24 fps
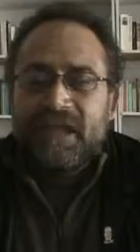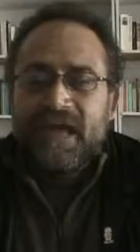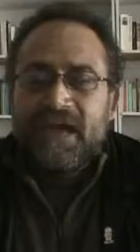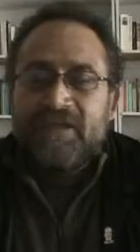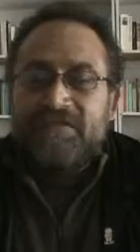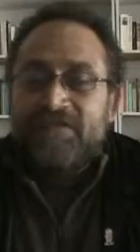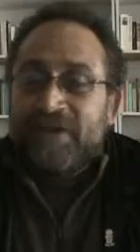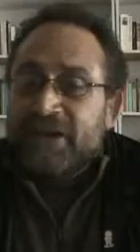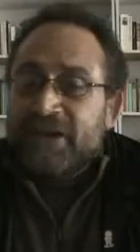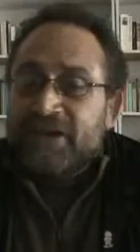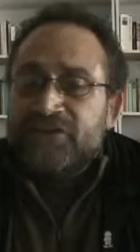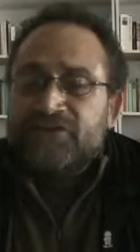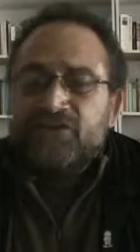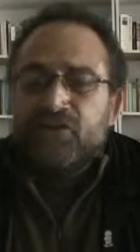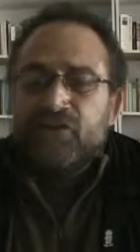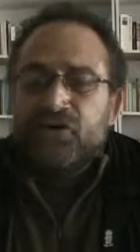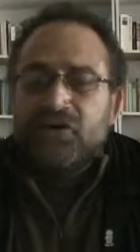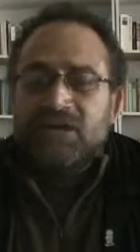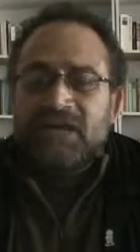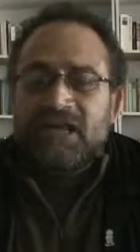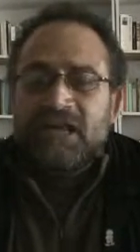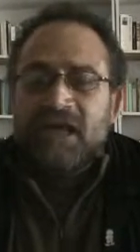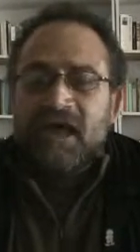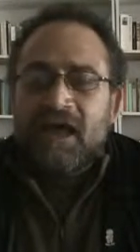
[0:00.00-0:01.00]
a very
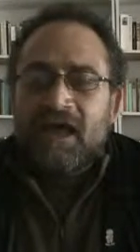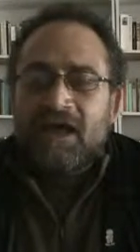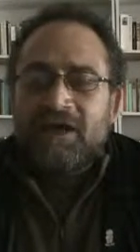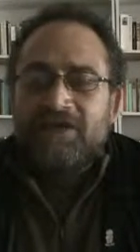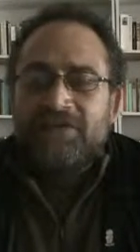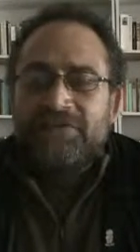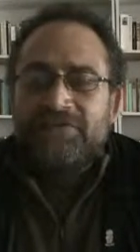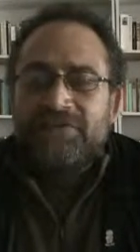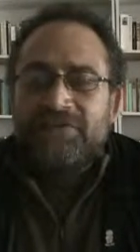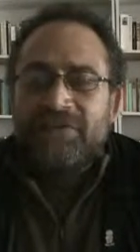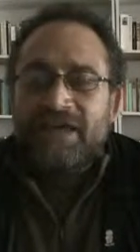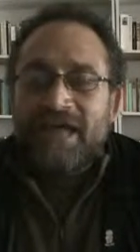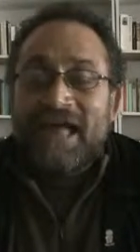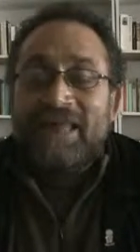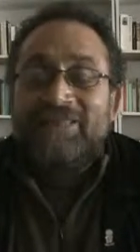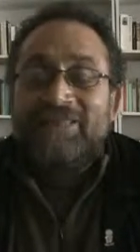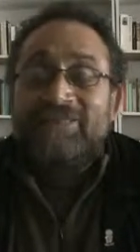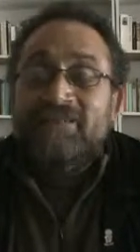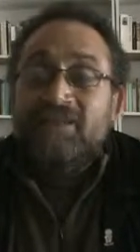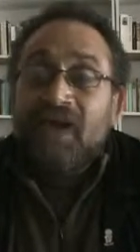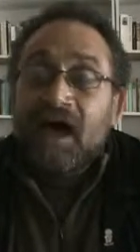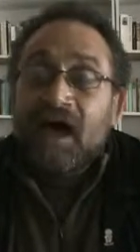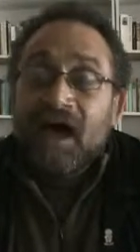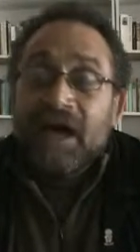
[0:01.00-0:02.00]
short life
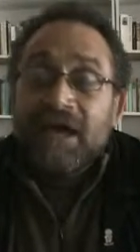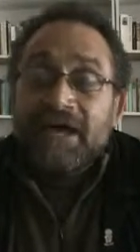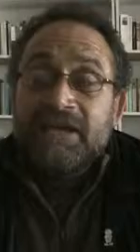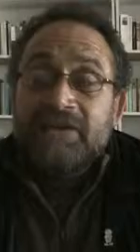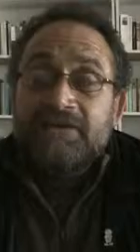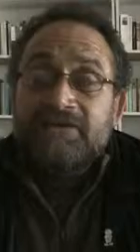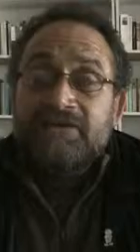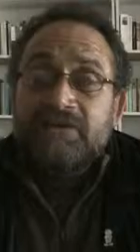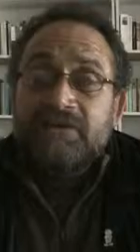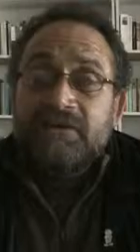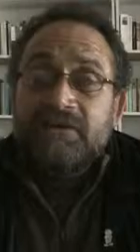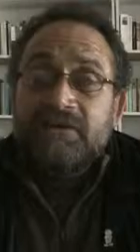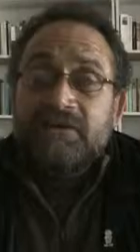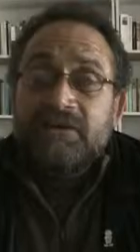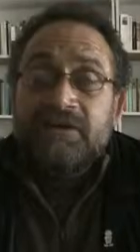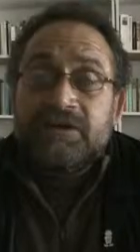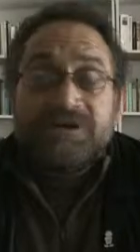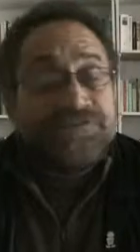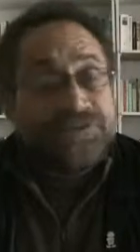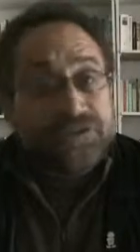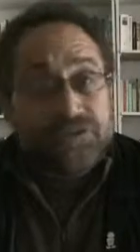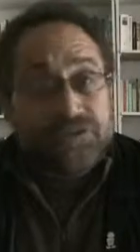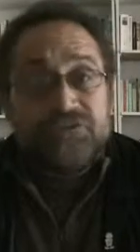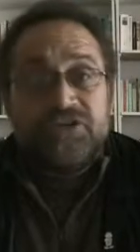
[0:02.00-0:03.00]
and died
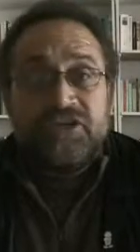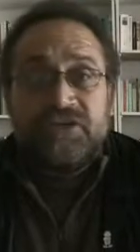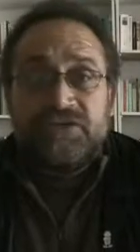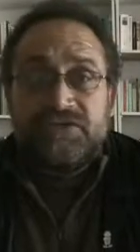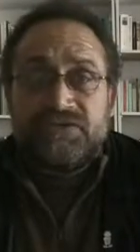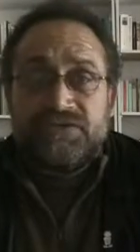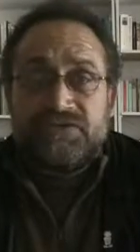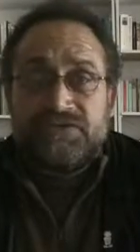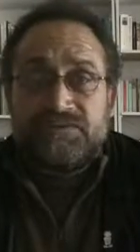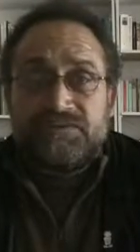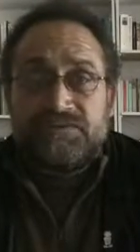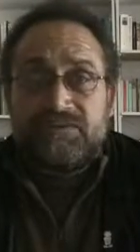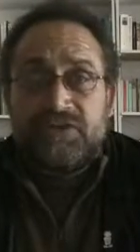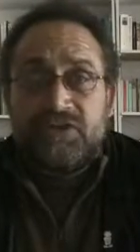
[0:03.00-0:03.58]
refugees.